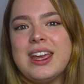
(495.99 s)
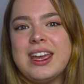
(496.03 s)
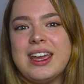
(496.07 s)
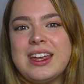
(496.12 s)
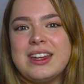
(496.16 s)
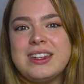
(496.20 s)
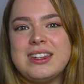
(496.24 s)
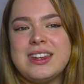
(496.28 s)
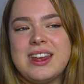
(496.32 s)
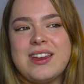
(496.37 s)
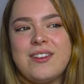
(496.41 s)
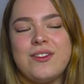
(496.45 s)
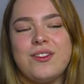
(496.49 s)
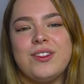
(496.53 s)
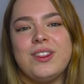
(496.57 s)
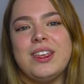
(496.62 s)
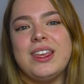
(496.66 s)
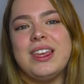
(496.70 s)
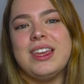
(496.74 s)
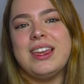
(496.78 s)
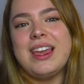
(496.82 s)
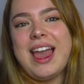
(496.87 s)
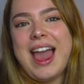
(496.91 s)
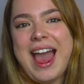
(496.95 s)
it
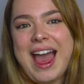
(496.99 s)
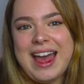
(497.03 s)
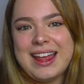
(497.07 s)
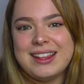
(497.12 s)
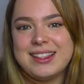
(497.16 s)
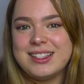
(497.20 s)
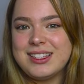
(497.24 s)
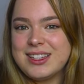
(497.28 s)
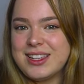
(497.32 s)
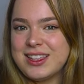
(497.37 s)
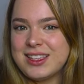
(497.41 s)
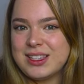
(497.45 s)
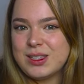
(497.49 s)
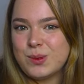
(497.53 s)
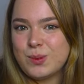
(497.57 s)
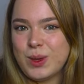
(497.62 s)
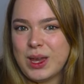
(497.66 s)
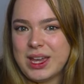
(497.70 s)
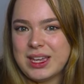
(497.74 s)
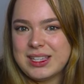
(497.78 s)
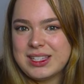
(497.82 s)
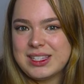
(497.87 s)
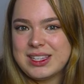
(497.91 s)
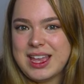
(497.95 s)
definitely adds to the
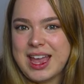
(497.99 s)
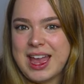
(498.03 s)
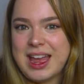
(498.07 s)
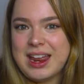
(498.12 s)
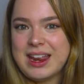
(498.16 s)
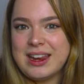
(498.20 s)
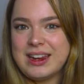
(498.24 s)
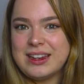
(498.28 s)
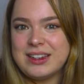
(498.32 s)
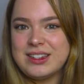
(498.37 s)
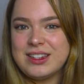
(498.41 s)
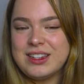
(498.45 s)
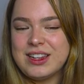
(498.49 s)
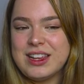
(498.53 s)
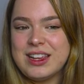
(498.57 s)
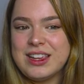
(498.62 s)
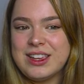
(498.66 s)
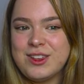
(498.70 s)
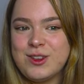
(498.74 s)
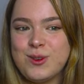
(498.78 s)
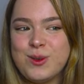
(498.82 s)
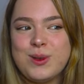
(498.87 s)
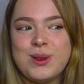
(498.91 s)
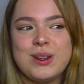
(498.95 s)
space, and
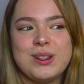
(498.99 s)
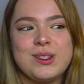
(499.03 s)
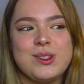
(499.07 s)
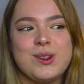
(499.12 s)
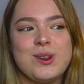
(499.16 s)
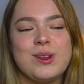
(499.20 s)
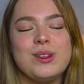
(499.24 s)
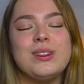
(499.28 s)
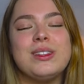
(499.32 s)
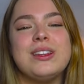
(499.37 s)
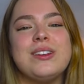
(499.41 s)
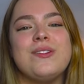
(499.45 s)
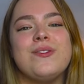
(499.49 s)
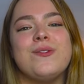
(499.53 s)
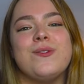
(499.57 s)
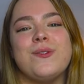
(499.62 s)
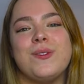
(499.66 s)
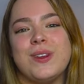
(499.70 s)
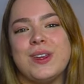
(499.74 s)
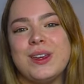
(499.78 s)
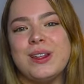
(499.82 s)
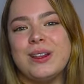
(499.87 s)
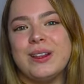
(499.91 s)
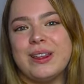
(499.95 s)
you can certainly
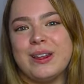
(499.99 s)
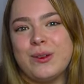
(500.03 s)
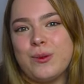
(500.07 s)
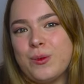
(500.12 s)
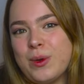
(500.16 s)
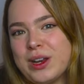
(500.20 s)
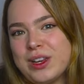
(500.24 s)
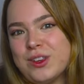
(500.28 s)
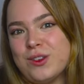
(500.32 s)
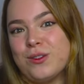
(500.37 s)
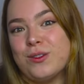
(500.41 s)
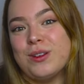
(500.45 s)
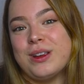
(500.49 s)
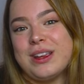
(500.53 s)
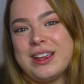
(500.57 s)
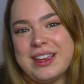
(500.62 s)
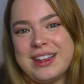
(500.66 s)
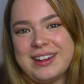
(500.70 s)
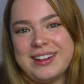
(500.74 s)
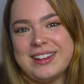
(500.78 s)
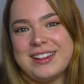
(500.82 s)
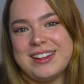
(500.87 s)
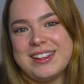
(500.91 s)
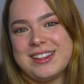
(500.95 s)
feel it when you're
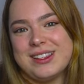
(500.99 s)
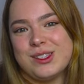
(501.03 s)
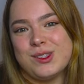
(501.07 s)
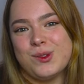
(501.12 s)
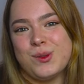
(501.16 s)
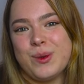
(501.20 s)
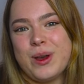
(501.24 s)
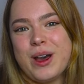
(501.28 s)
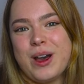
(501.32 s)
in it as